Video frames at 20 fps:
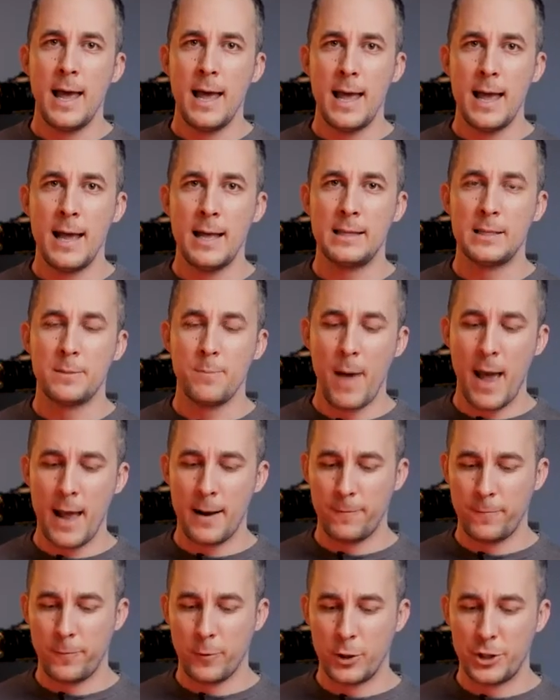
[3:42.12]
It's
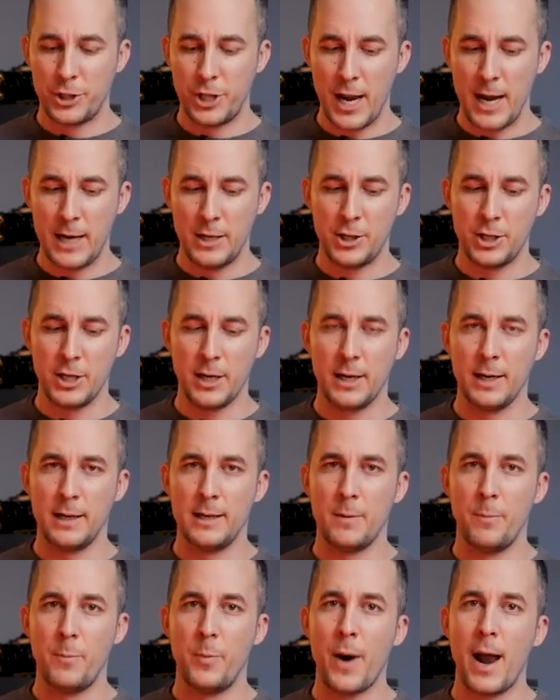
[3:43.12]
meant for changing
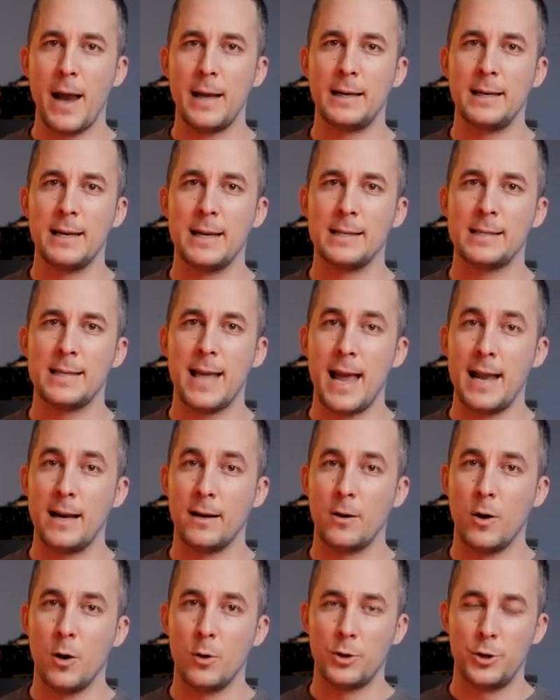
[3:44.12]
the brightness
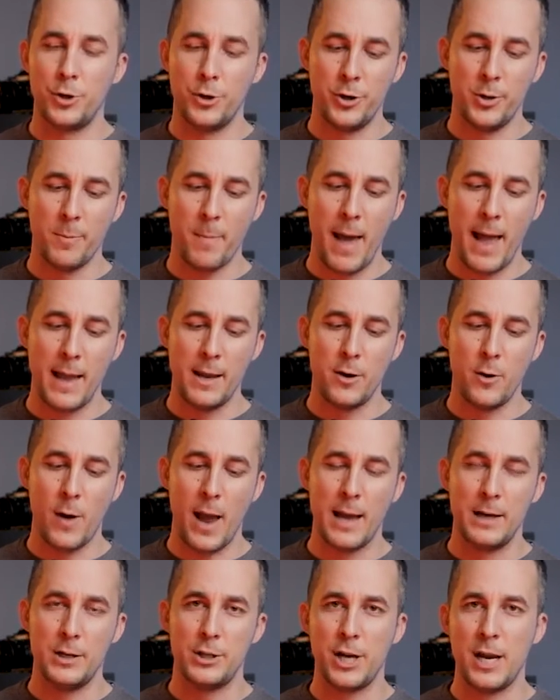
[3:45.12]
and go through the menu
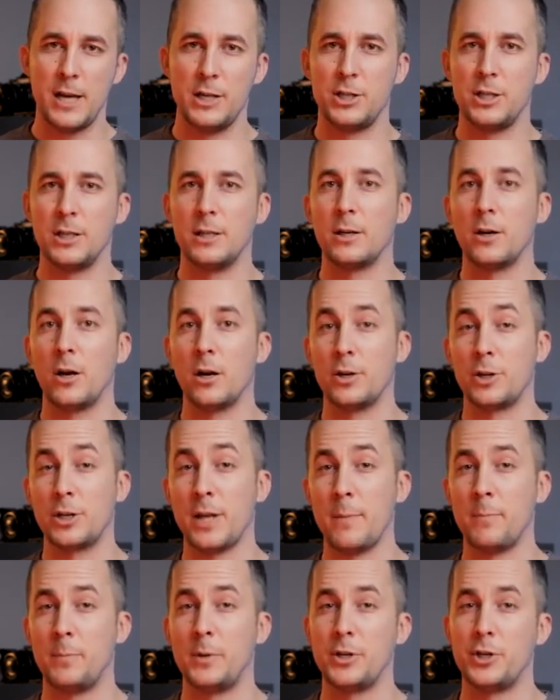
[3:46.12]
and change the color,
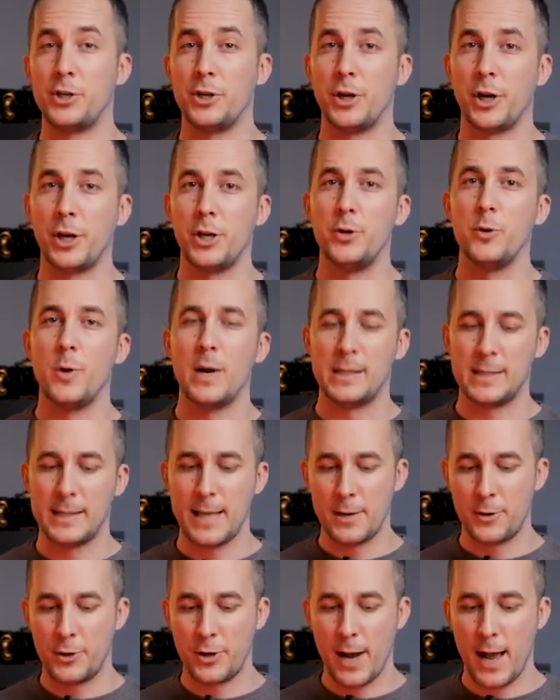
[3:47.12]
temperature, hue,
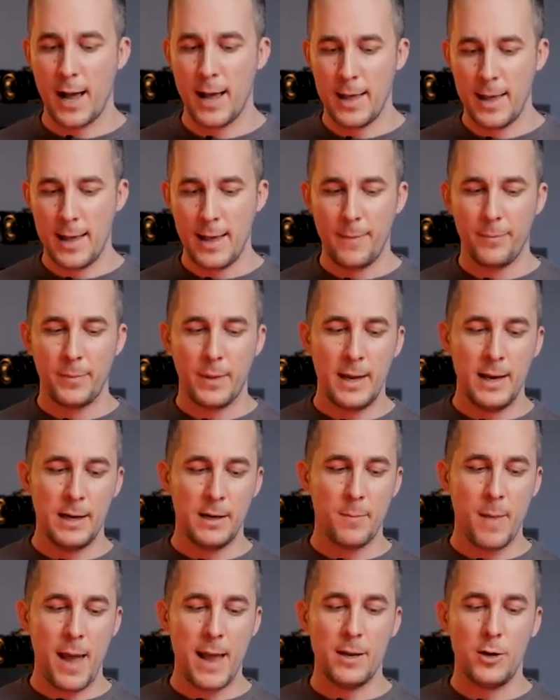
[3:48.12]
etc. in
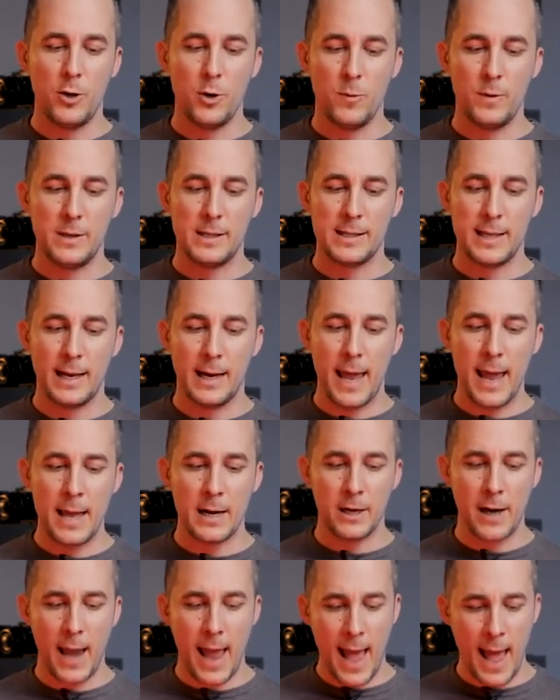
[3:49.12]
the menu you will see
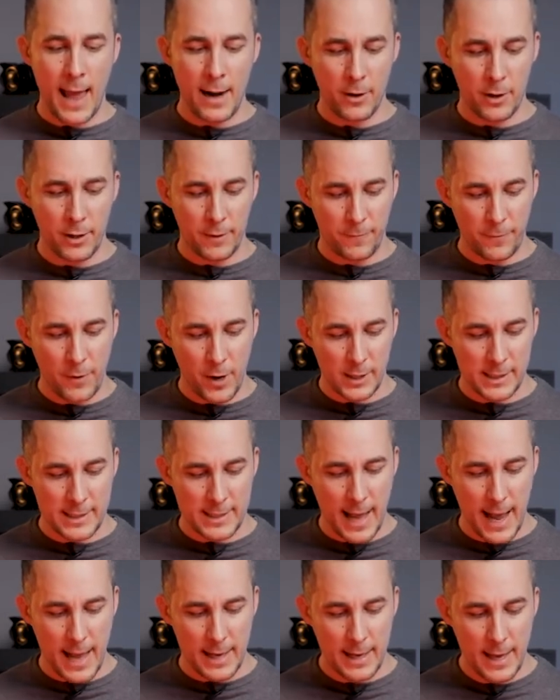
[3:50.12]
later. And on the front
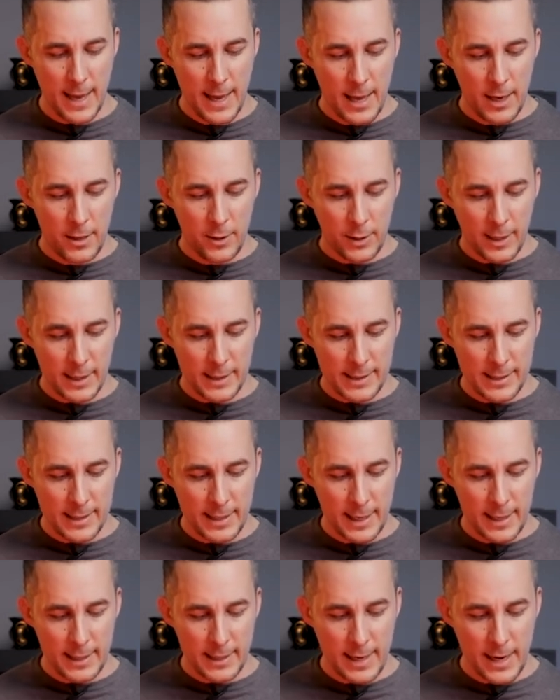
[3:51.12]
side you can
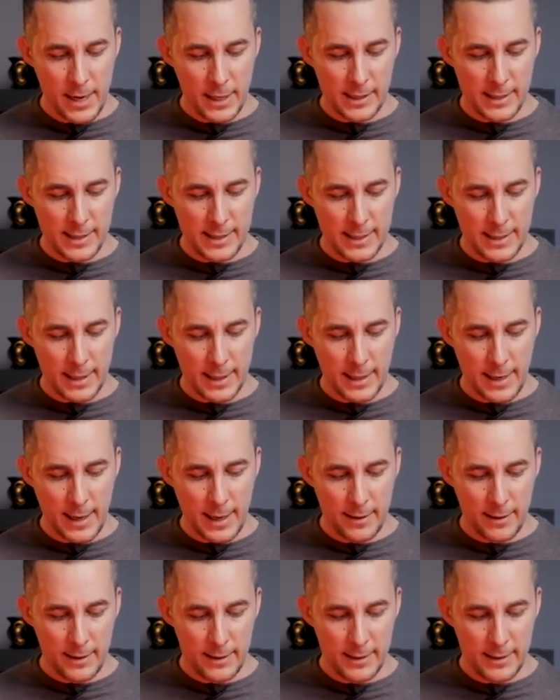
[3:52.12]
see there is a